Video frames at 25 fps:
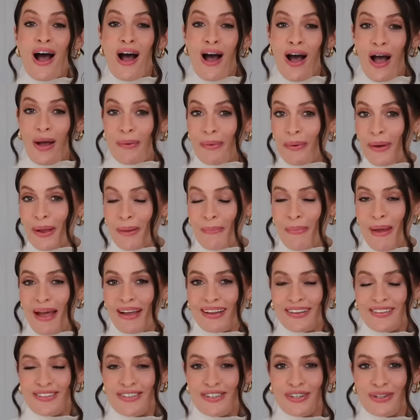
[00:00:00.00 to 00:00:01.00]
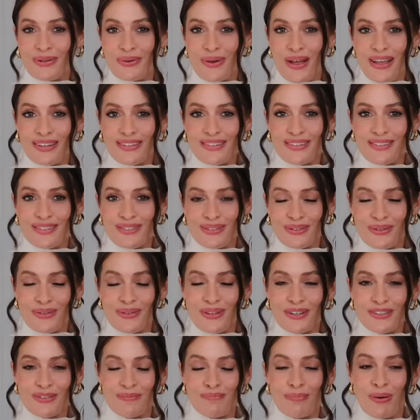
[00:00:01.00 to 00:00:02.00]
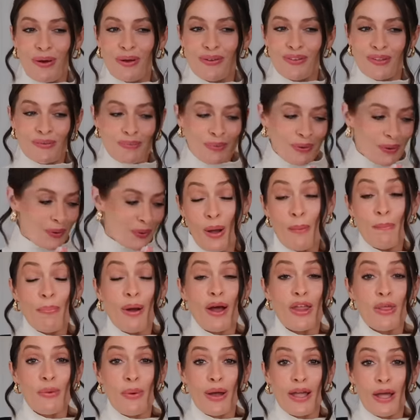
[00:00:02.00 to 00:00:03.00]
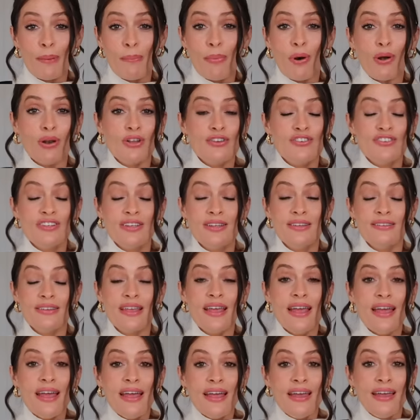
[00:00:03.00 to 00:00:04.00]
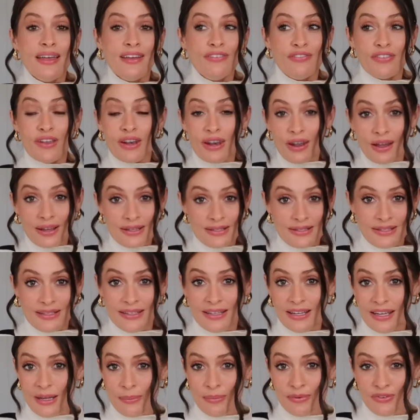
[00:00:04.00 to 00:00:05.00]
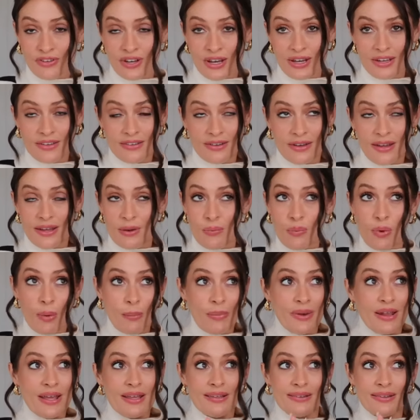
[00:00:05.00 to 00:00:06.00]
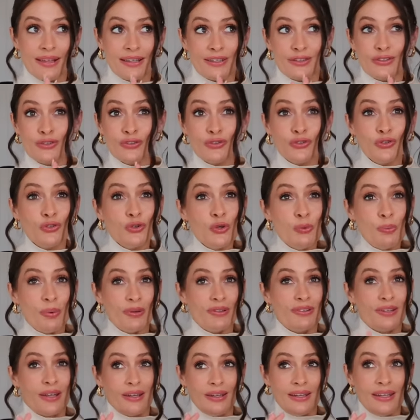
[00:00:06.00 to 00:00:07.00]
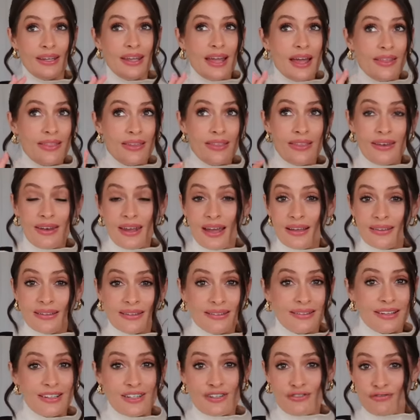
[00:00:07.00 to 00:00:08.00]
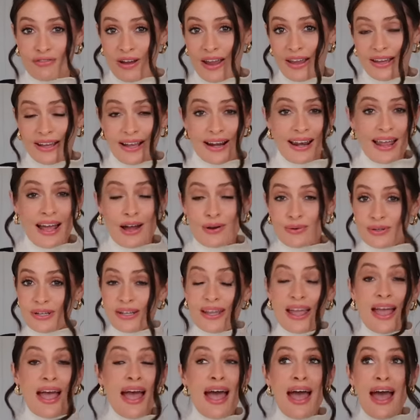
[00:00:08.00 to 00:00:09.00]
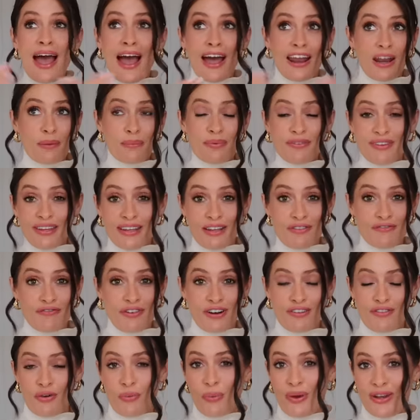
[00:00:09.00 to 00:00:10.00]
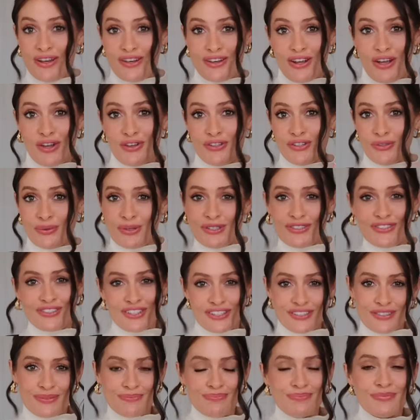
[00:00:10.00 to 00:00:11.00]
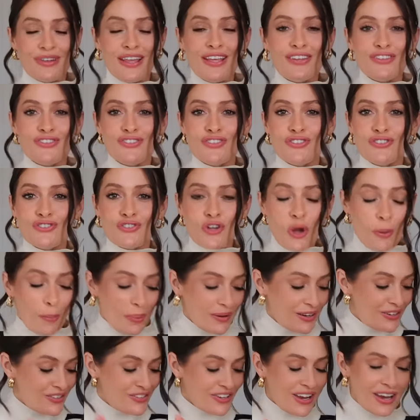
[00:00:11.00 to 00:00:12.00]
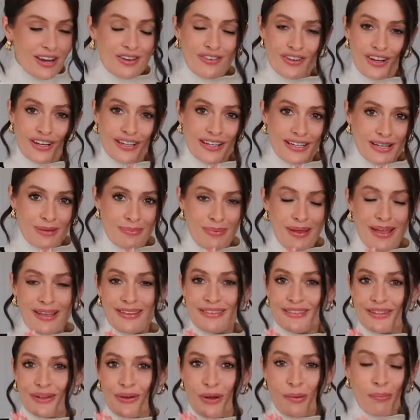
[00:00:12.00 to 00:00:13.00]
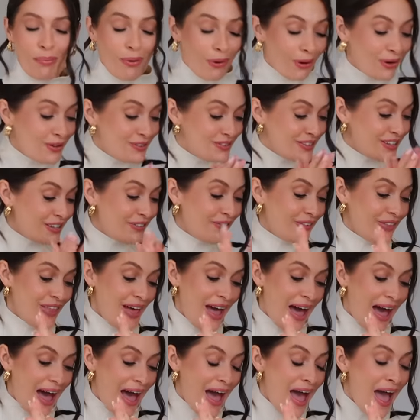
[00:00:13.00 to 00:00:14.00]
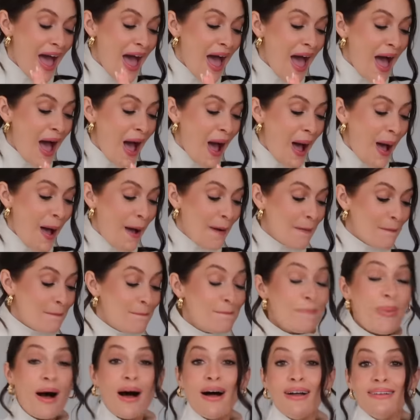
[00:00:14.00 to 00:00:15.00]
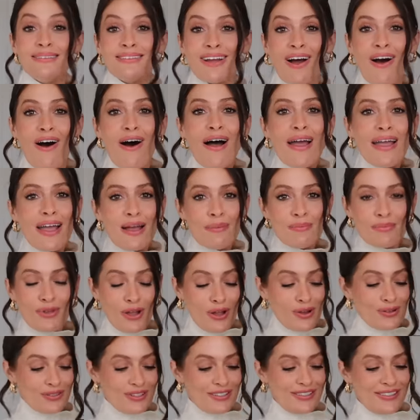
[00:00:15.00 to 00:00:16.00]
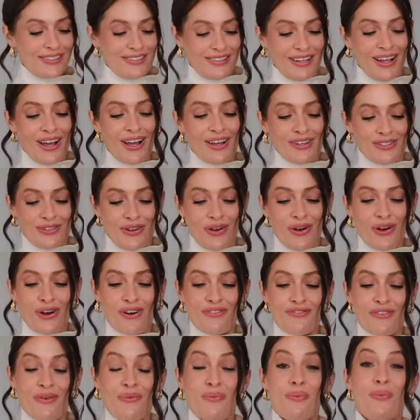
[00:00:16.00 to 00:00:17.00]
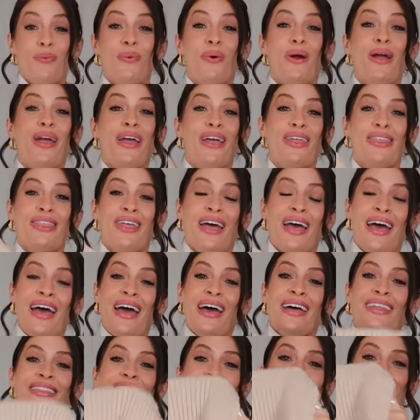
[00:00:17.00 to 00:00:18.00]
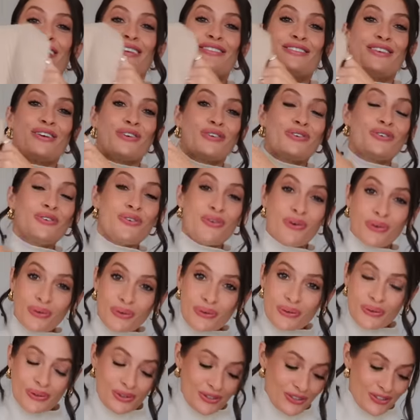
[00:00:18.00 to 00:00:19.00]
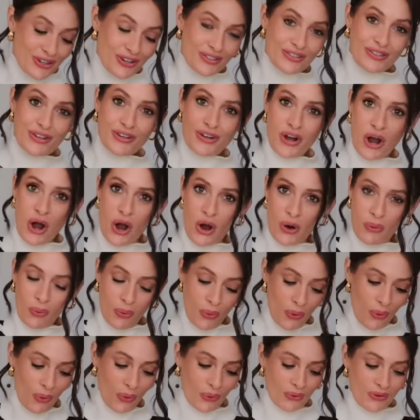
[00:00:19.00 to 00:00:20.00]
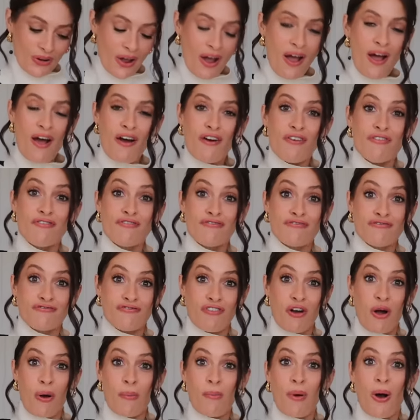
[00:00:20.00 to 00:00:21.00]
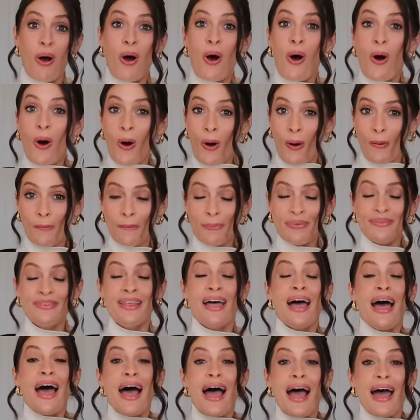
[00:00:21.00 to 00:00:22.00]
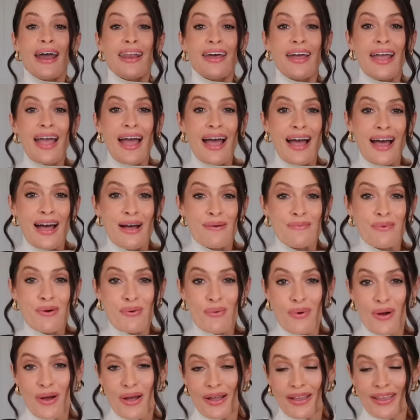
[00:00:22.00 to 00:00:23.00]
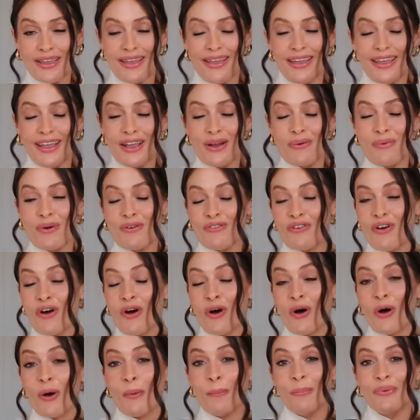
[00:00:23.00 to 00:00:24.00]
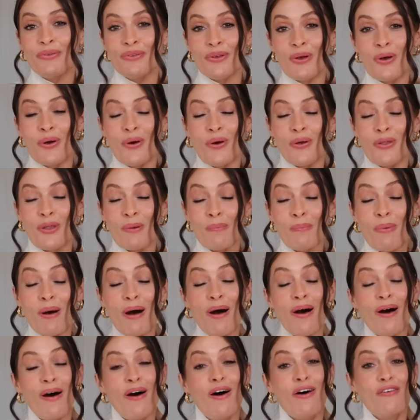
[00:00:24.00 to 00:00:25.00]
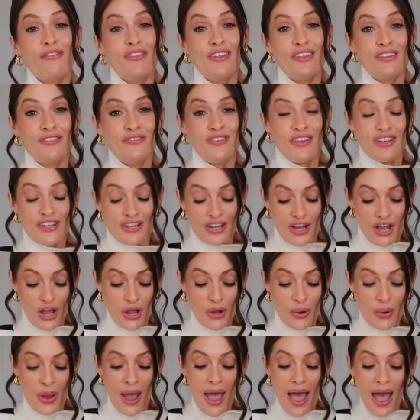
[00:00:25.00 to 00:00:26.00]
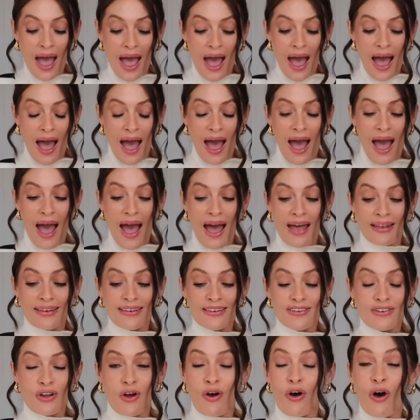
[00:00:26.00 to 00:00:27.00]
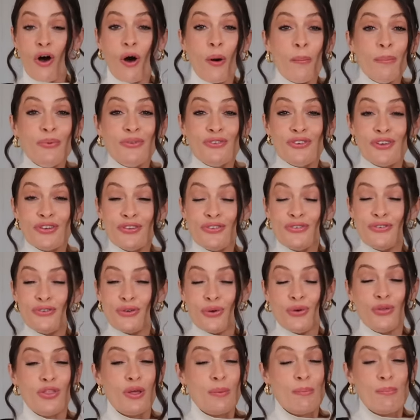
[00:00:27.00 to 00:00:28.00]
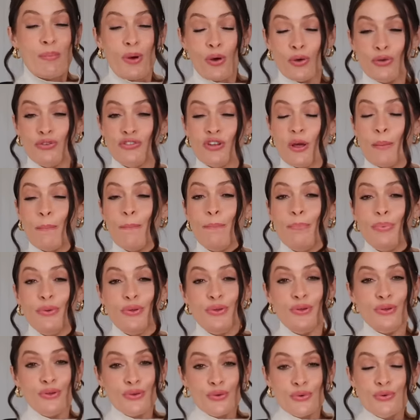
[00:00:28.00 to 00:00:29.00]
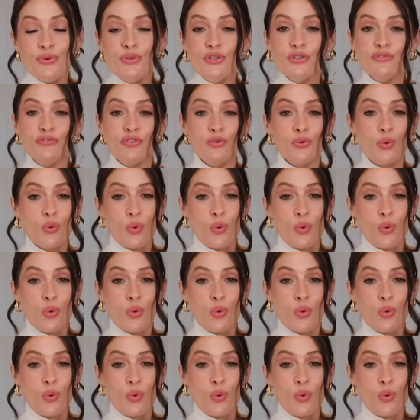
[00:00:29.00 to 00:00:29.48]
I will get back to you as soon as possible. And by the way, apologies if the lighting keeps changing. One minute it's like super sunny and the next it's like grey and cloudy and I'm sitting in front of a window, so it's just chopping and changing a little bit, so apologies for that. But I am going to start off with this gorgeous co-ord from Hobbs, and I am working with Hobbs on part of this video, and Hobbs just do the most beautiful